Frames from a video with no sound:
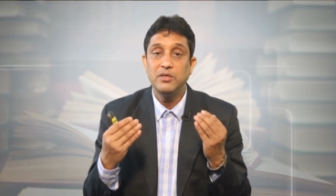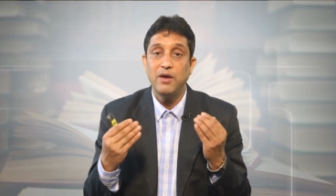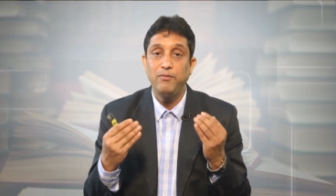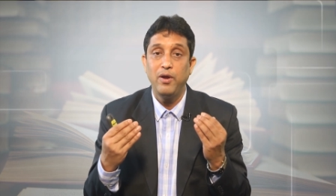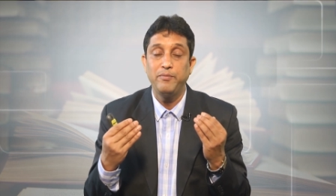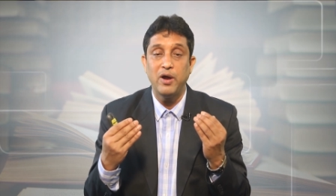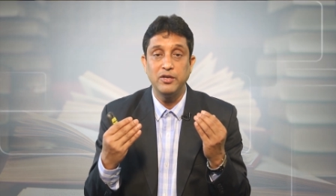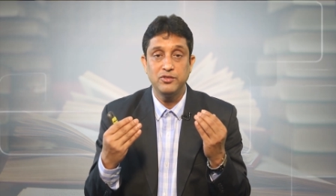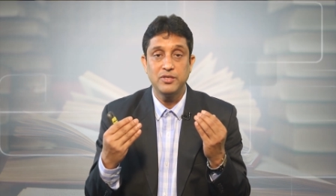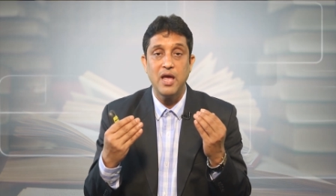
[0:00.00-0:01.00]
develop
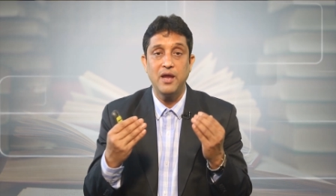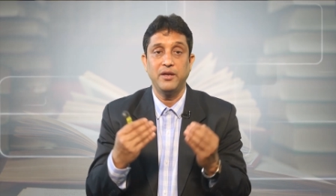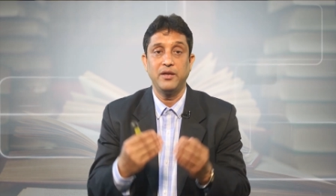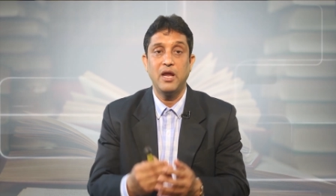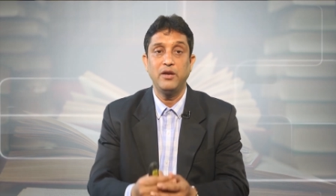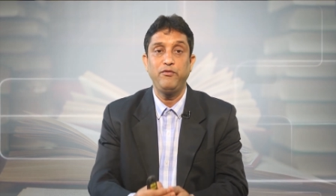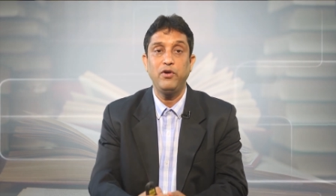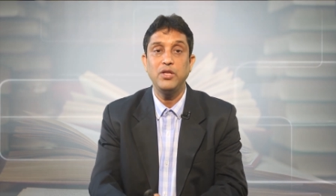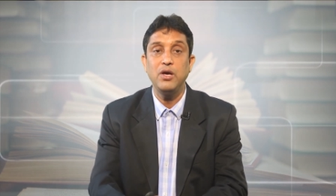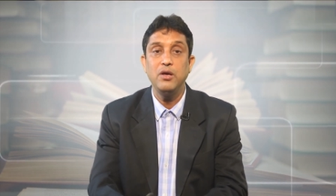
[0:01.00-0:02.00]
understanding. And
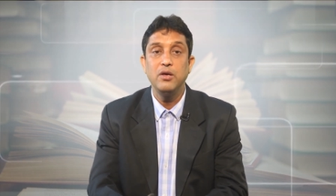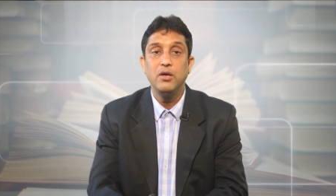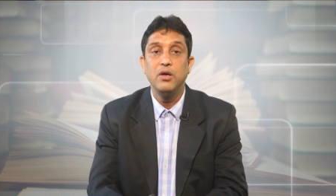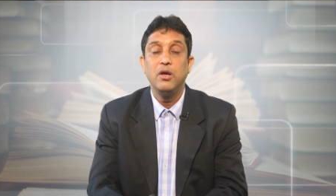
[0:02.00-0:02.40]
further,